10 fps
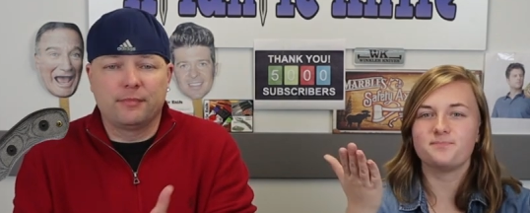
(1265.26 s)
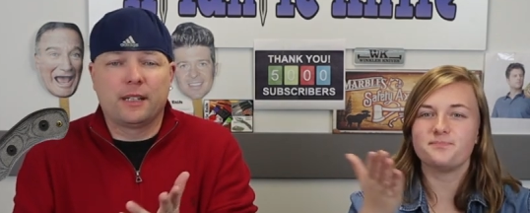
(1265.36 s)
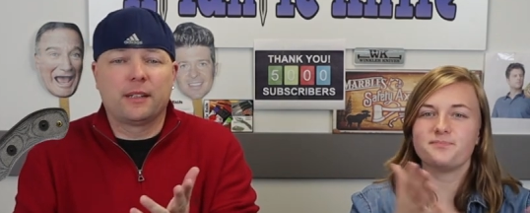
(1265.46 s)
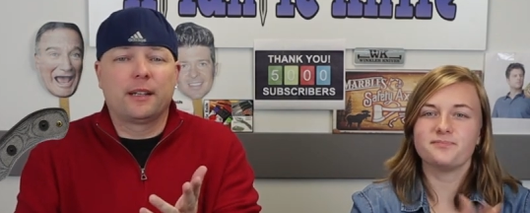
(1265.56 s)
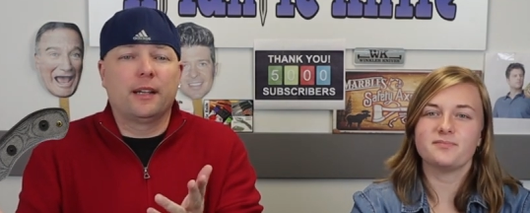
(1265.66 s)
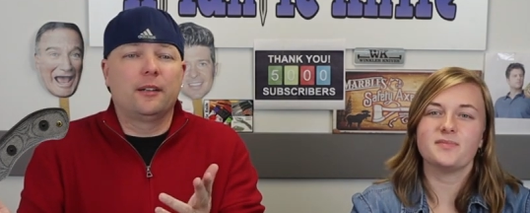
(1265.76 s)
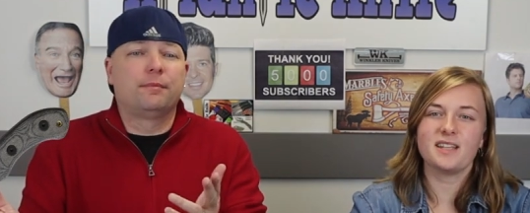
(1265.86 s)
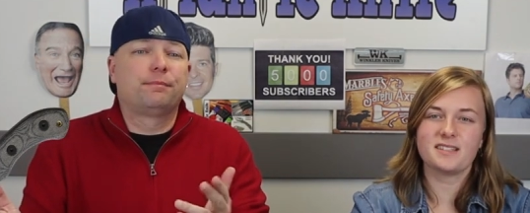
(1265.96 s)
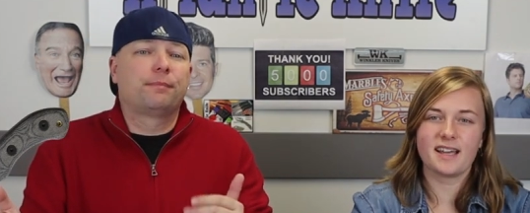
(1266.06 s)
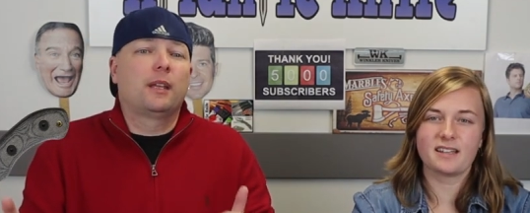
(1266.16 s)
Speaker 1: there you go.
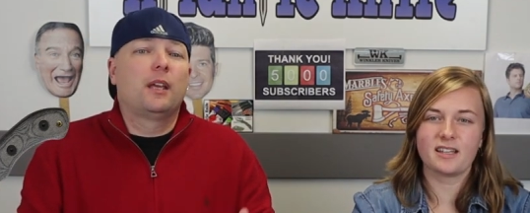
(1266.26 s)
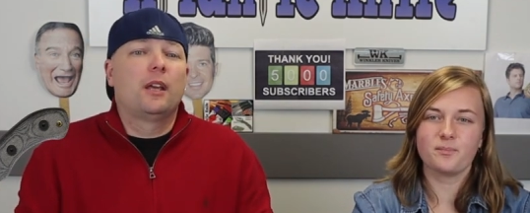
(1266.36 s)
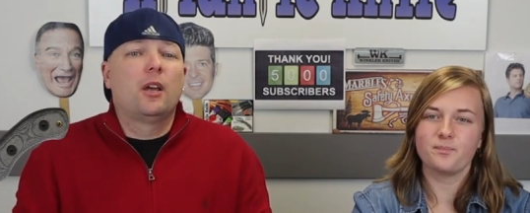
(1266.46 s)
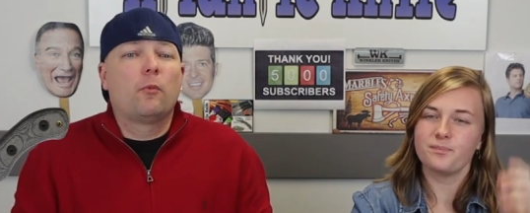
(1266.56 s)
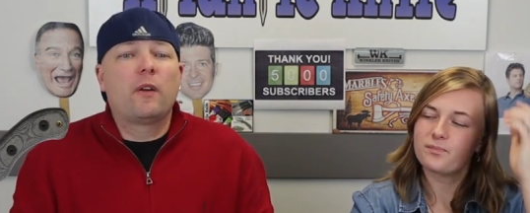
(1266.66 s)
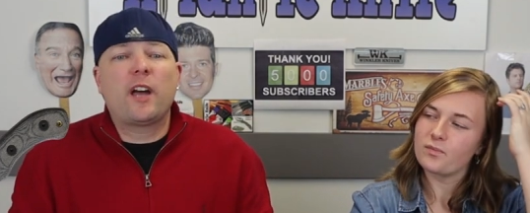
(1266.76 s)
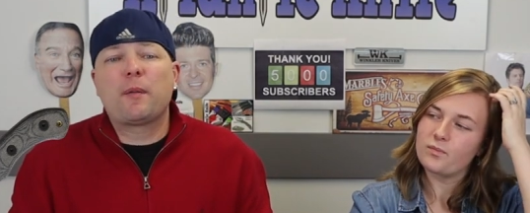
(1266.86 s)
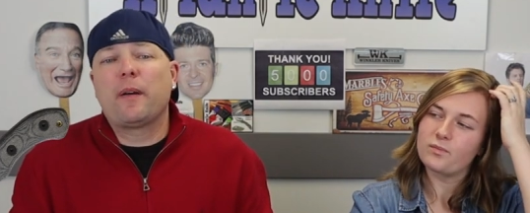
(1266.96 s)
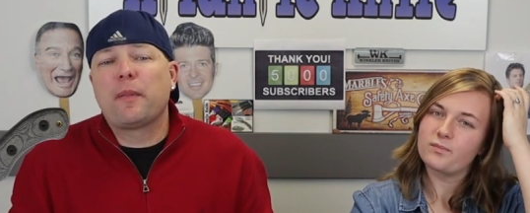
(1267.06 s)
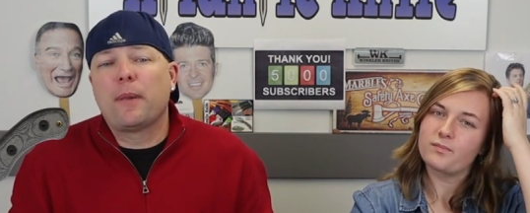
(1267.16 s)
Speaker 2: Exactly.
Speaker 1: We thought
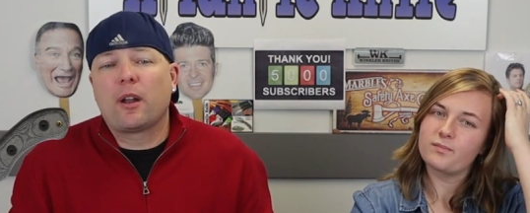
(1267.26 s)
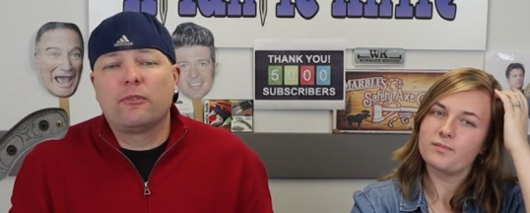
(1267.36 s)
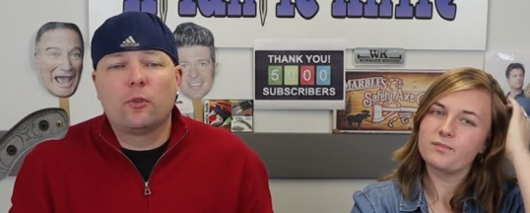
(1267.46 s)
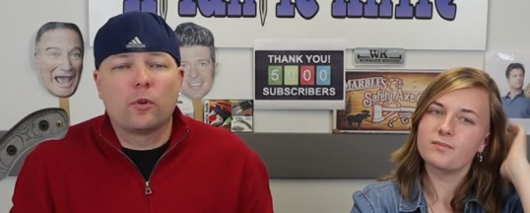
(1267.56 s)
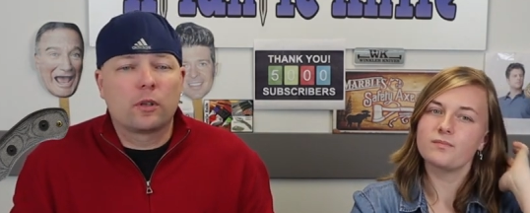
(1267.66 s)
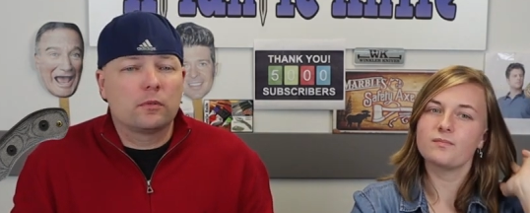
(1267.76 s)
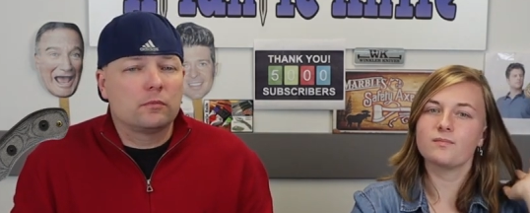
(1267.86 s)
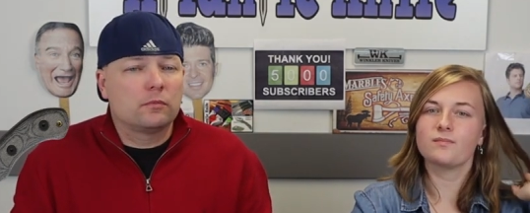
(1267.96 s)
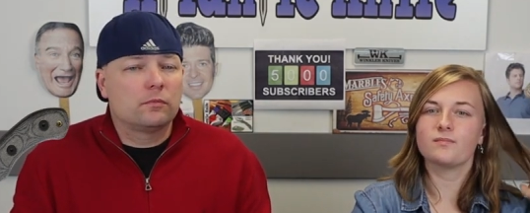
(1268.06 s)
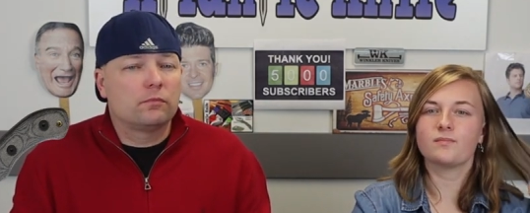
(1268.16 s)
about the Model four.
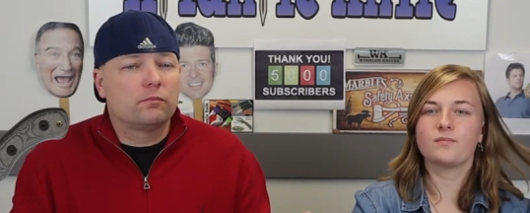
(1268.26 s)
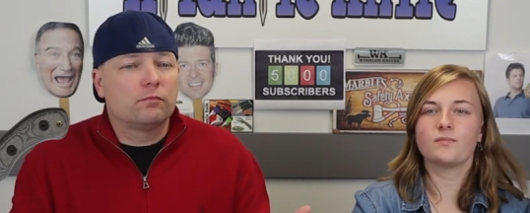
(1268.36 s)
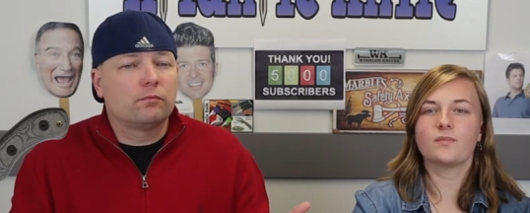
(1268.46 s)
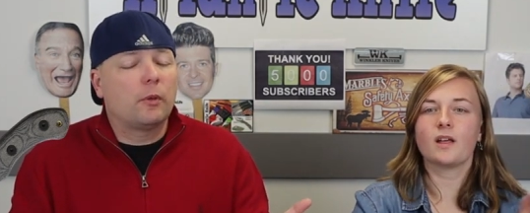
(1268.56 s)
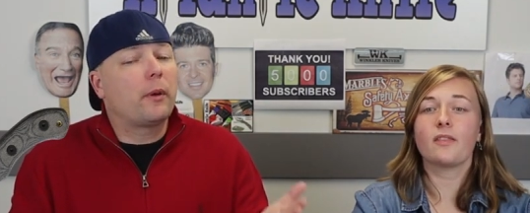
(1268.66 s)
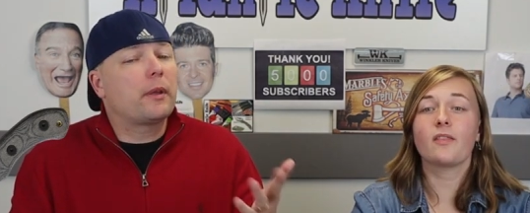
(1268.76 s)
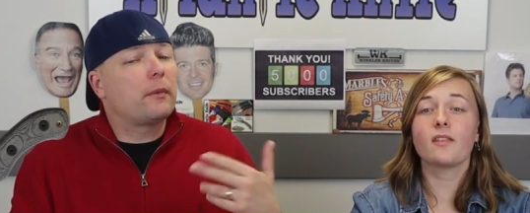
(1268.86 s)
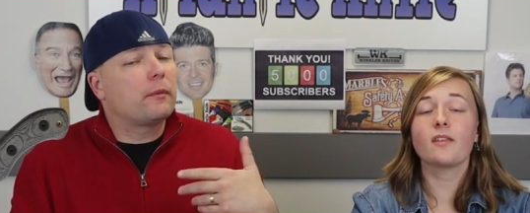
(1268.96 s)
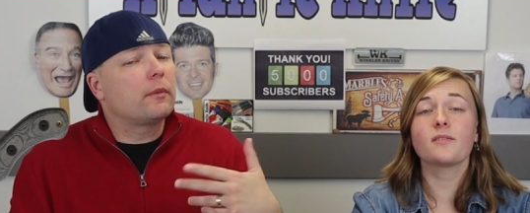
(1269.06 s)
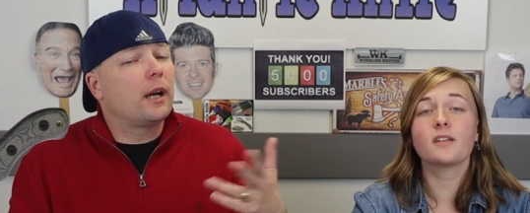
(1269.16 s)
Well, we,
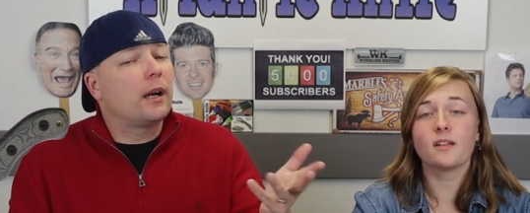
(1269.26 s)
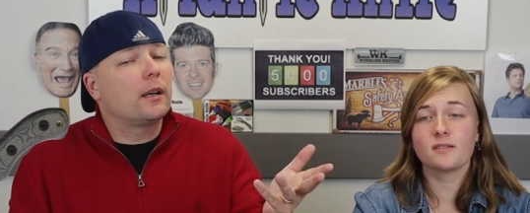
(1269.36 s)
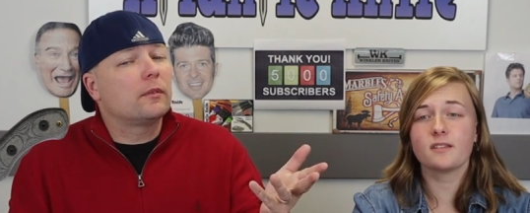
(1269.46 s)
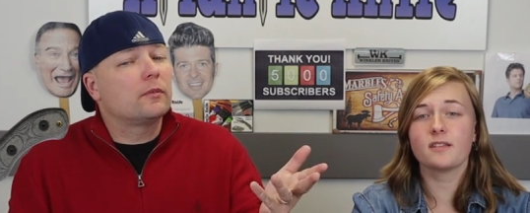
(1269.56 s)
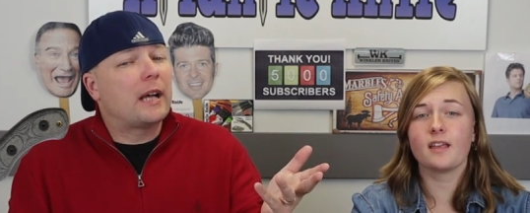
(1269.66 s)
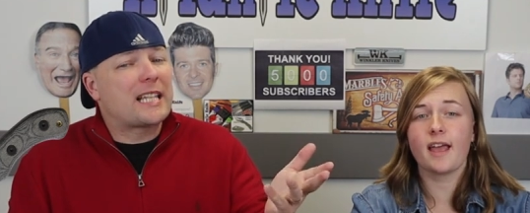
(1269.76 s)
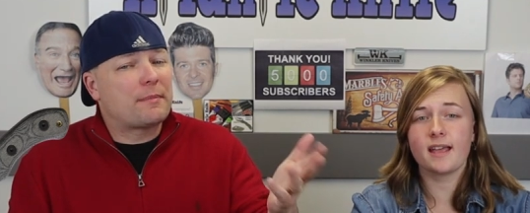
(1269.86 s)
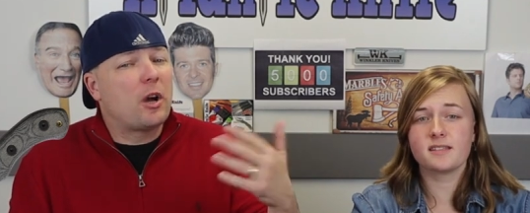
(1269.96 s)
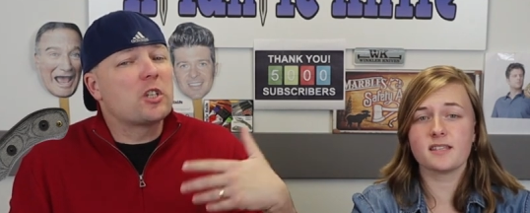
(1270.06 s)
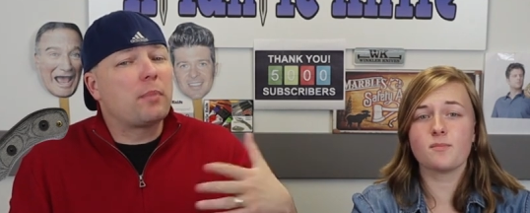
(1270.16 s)
we,
Speaker 2: the, uh, the as
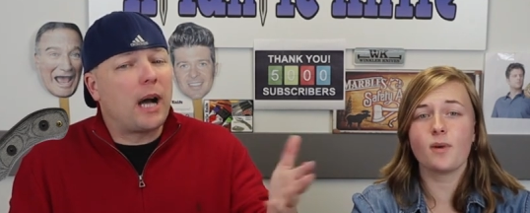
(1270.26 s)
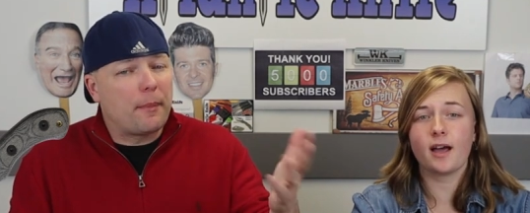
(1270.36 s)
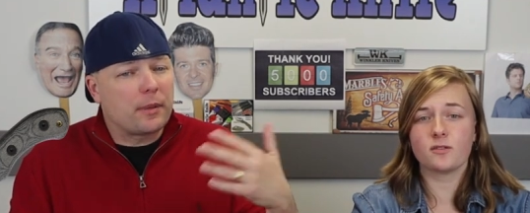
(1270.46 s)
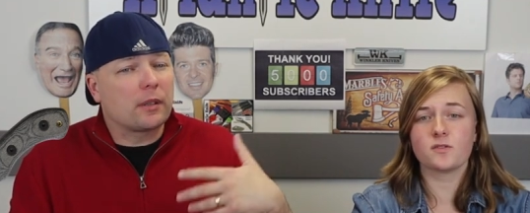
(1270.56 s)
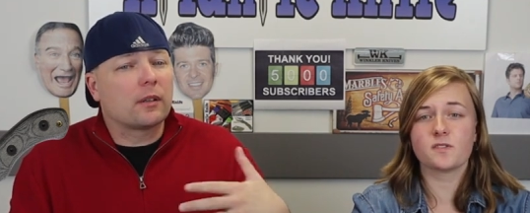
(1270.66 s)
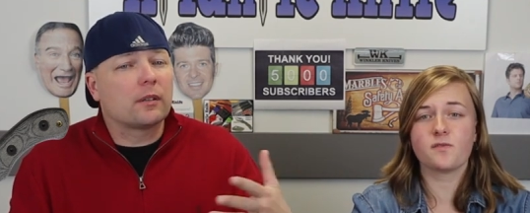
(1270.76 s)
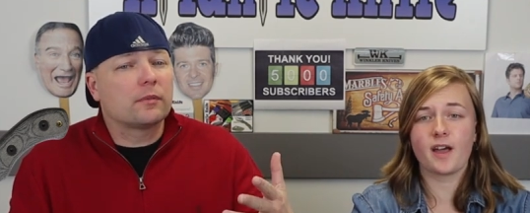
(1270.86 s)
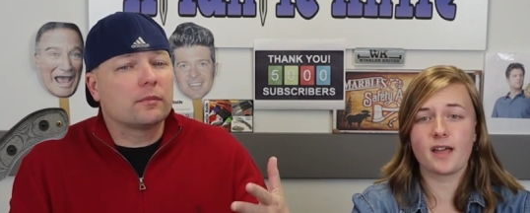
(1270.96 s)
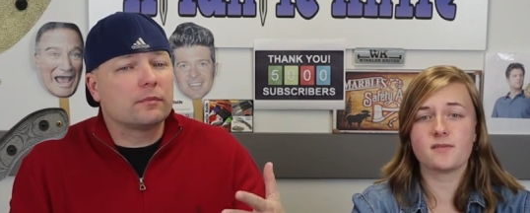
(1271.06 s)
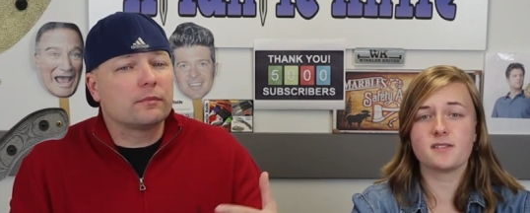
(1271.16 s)
the most popular,
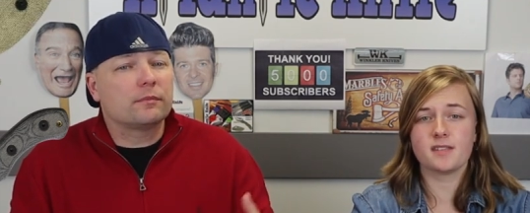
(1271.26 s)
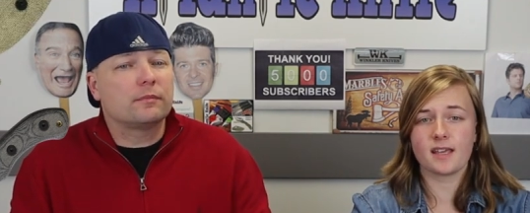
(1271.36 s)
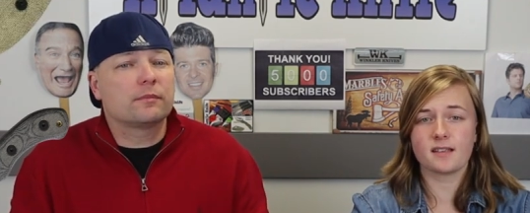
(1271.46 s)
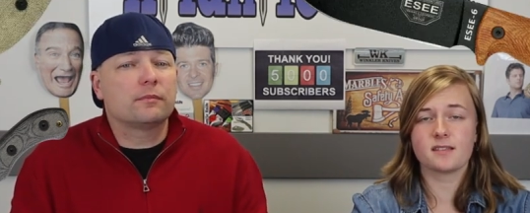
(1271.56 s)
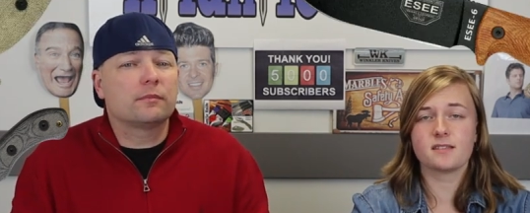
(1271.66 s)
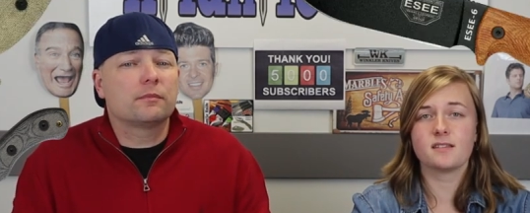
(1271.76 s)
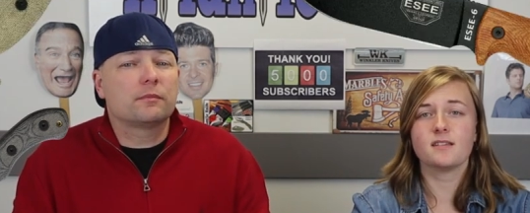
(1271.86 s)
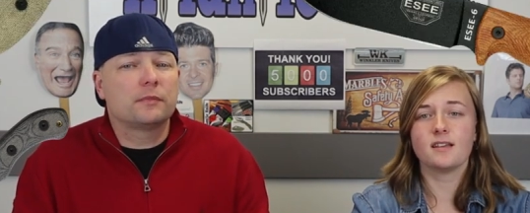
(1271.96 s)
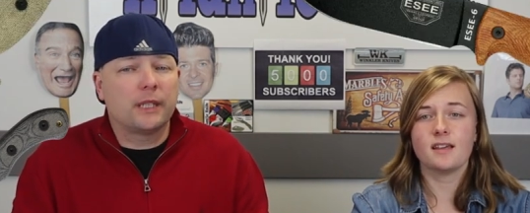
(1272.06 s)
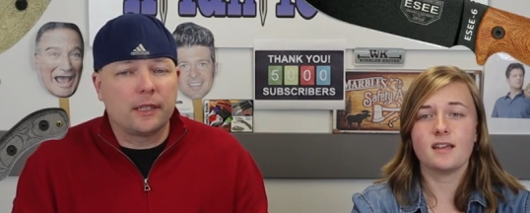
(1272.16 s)
five, six,
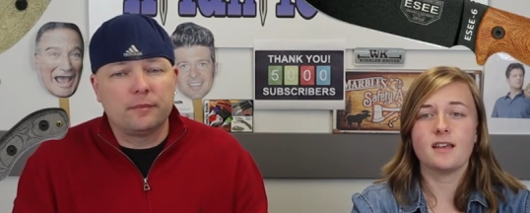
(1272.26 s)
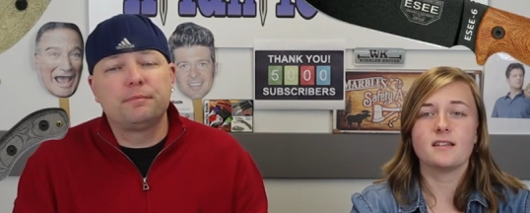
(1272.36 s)
Speaker 1: yeah,